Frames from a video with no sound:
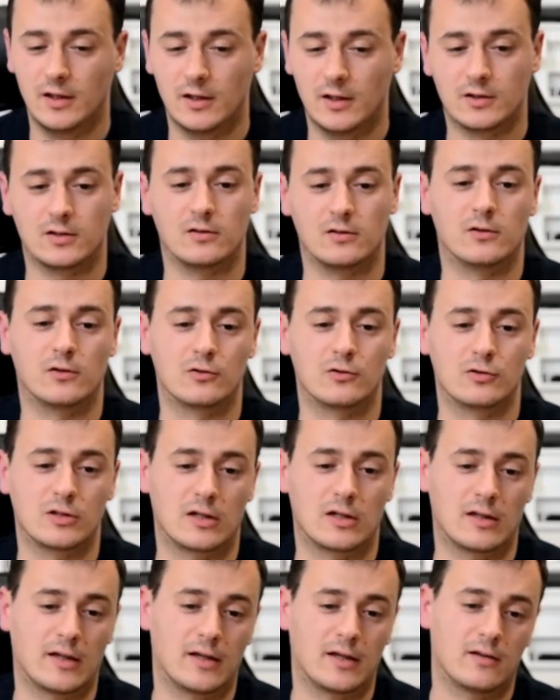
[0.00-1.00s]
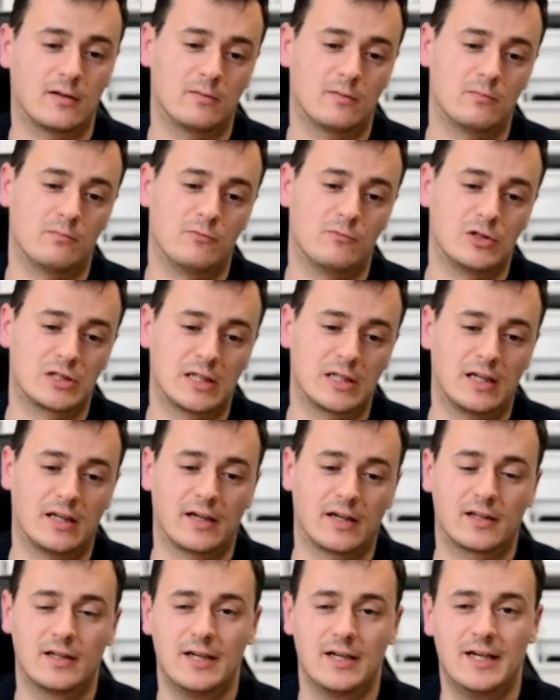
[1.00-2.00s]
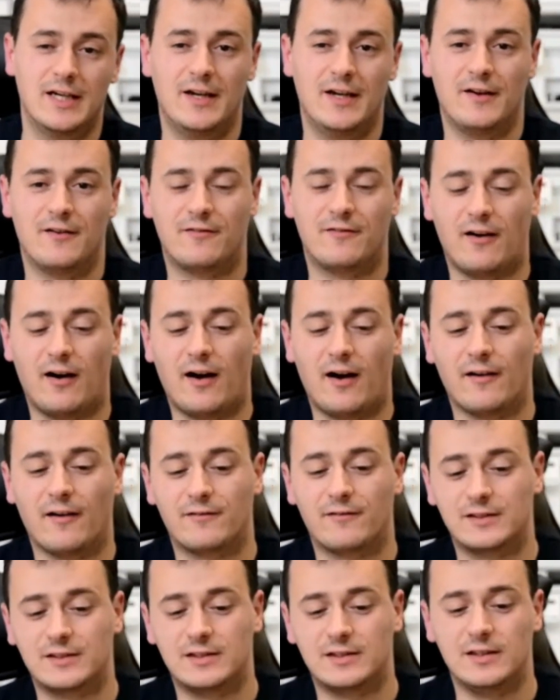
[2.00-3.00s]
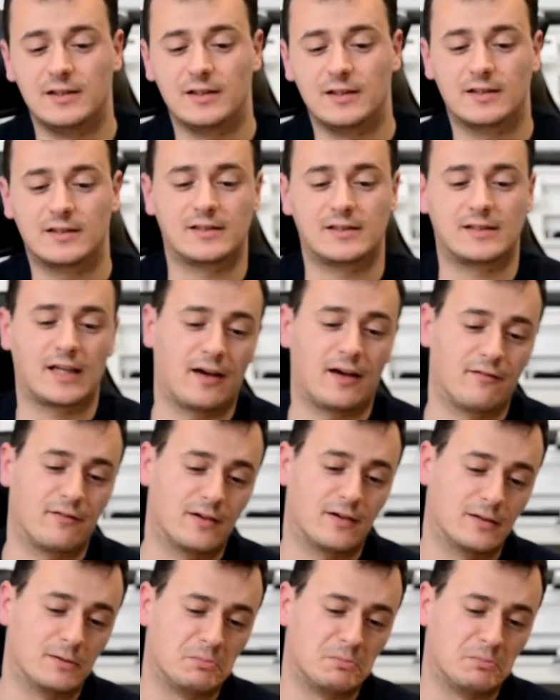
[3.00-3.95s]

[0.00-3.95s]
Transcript: So those are that we say like five, six, seven,